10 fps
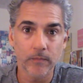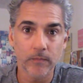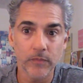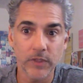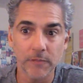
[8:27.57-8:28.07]

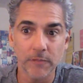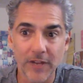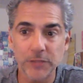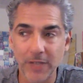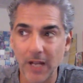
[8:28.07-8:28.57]
The
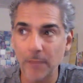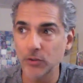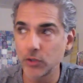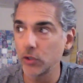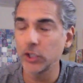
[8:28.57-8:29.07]
investment
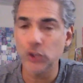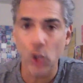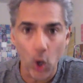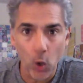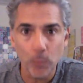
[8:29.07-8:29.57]
opportunities
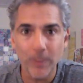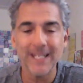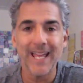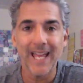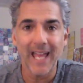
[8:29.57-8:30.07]

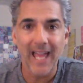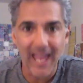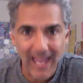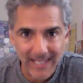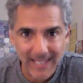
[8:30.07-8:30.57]

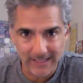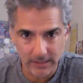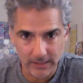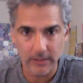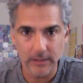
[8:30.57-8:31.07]

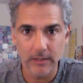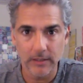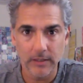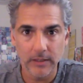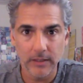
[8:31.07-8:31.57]
open-ended
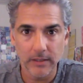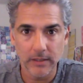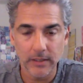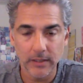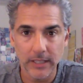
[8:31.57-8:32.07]

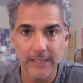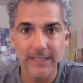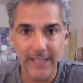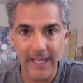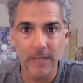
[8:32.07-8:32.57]
in the
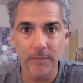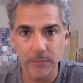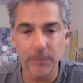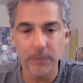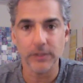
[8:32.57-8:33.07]
cannabis
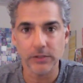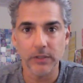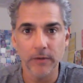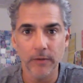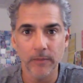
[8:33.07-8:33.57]

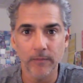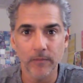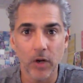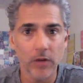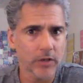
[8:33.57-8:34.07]
business.
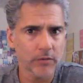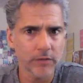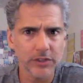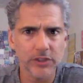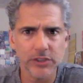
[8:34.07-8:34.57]
Are there
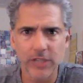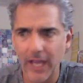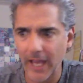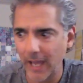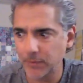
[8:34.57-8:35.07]
risks?
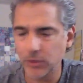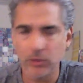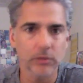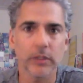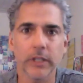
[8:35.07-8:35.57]

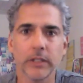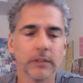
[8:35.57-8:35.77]
Absolutely.